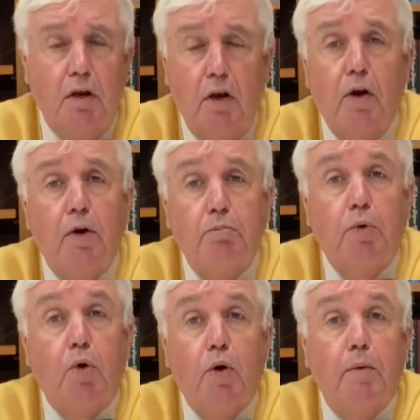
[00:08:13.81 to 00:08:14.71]
learn
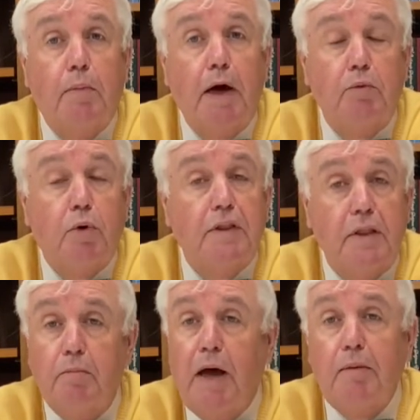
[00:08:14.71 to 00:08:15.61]
more about
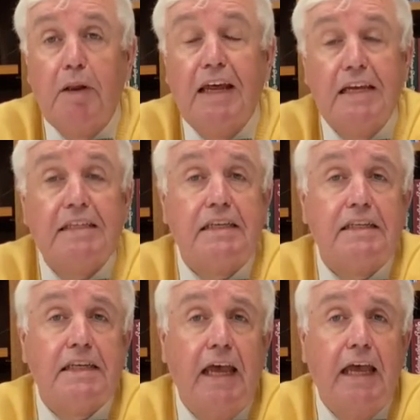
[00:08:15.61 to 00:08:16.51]
what the Bible has to
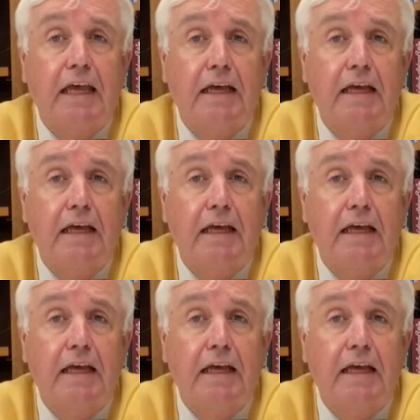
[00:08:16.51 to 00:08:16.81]
say